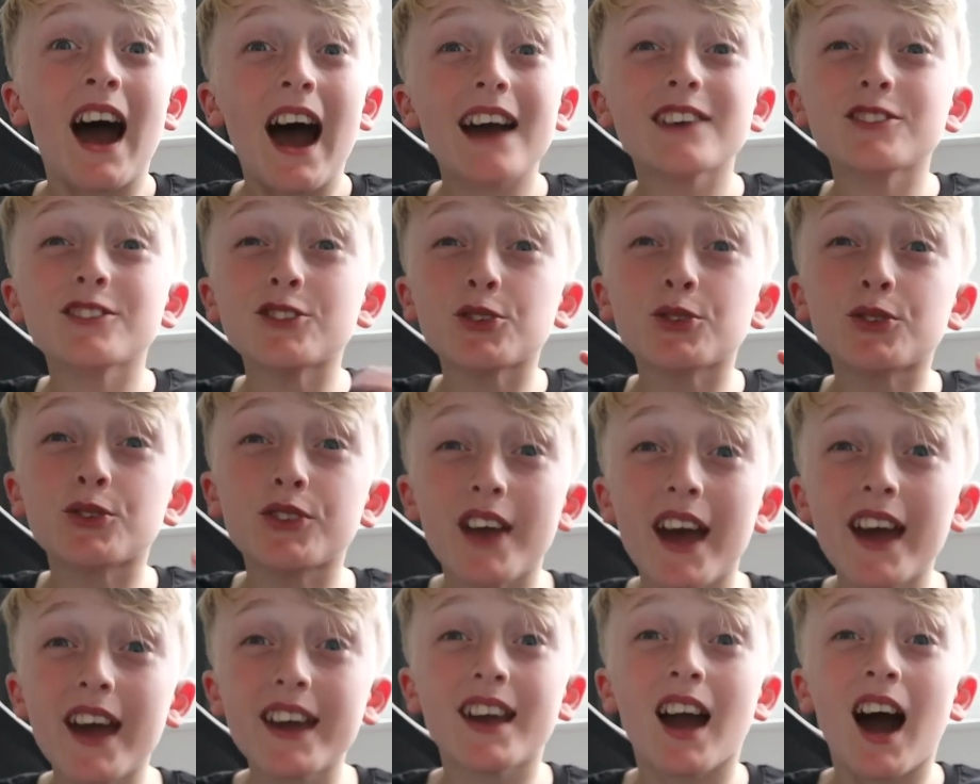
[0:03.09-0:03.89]
And
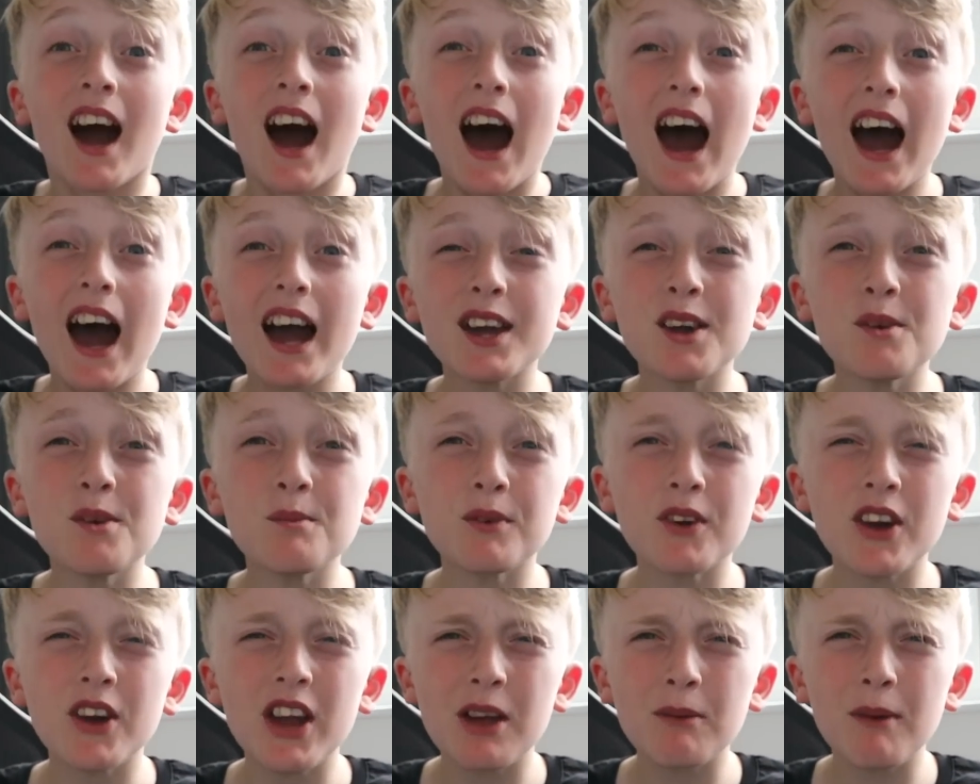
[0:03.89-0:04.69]
today I am
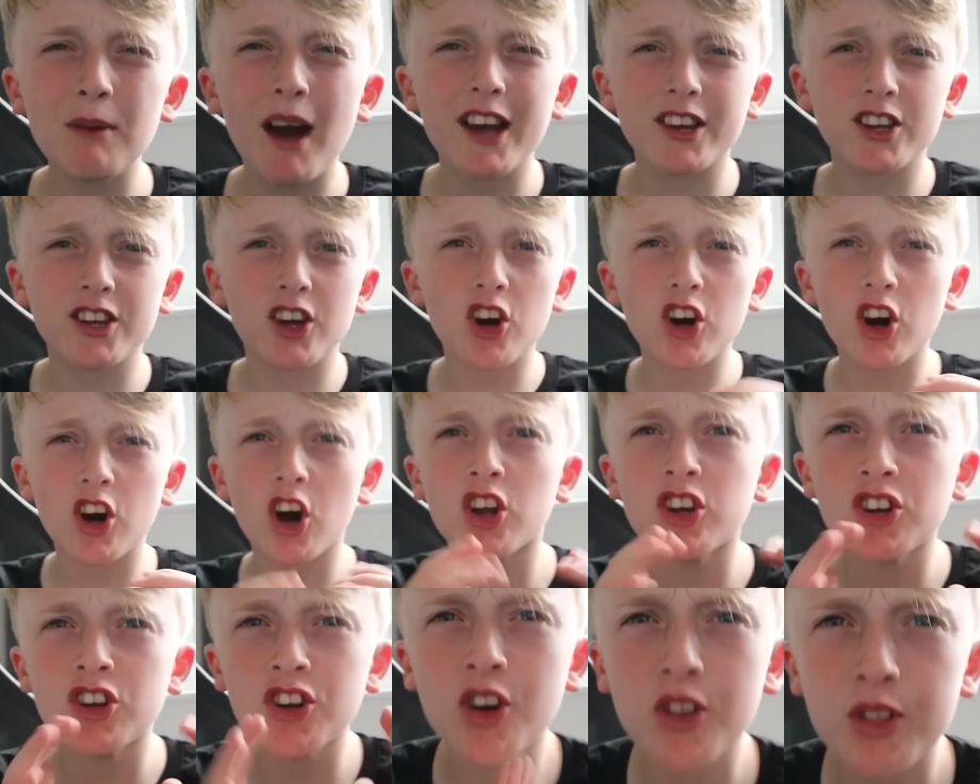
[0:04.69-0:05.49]
bringing back
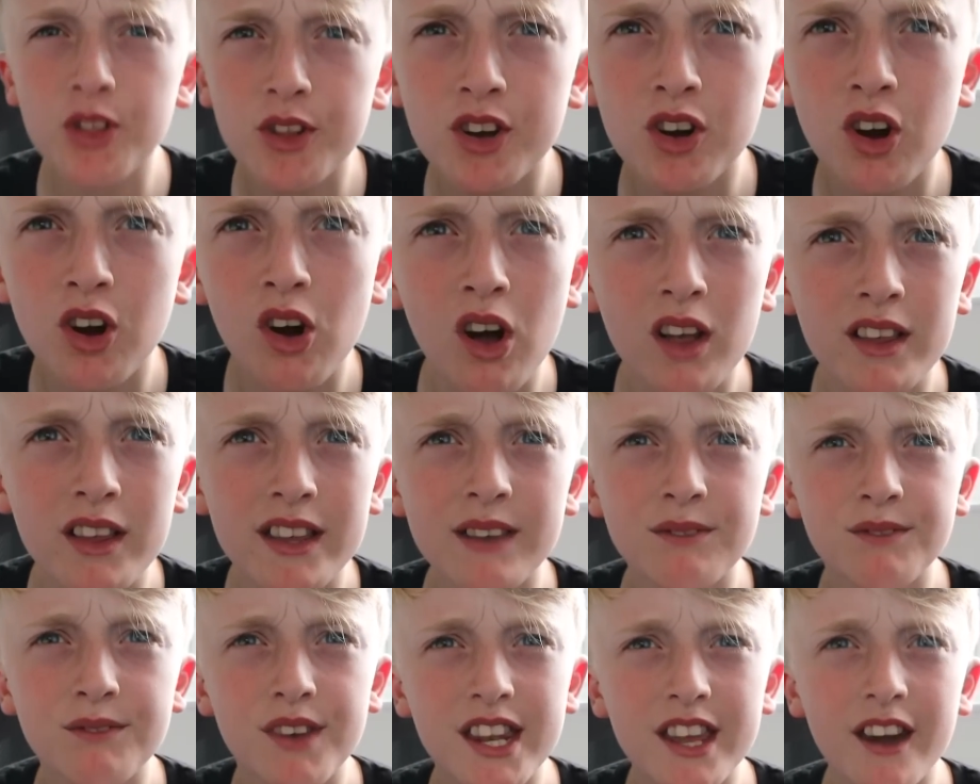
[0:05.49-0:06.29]
another
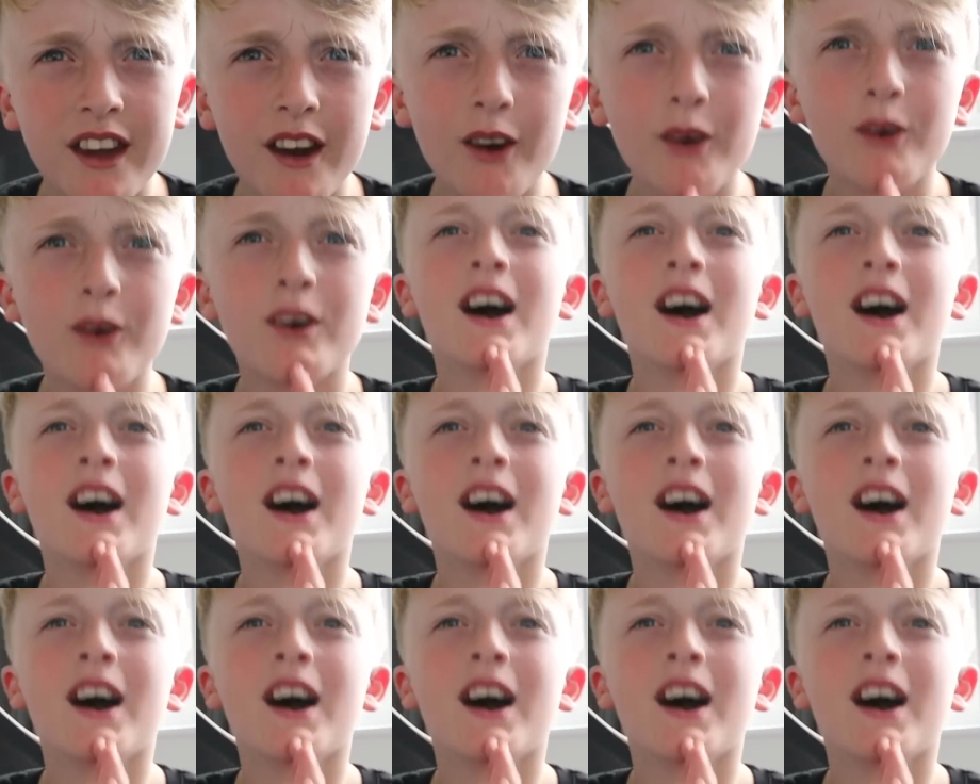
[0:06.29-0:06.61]
calling video,